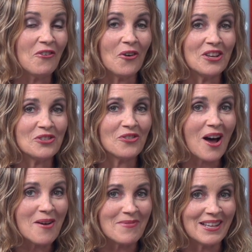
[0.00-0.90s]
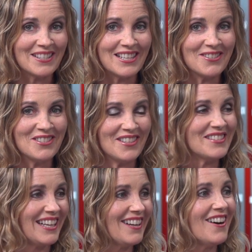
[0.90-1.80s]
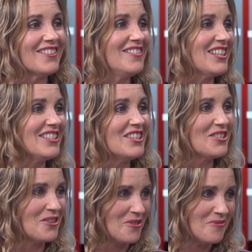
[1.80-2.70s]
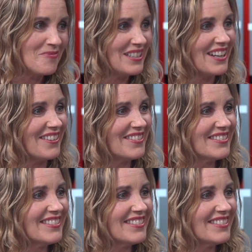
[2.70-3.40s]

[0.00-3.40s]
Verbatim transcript: for his ramens. That sort of seems like a contradiction in terms, you know.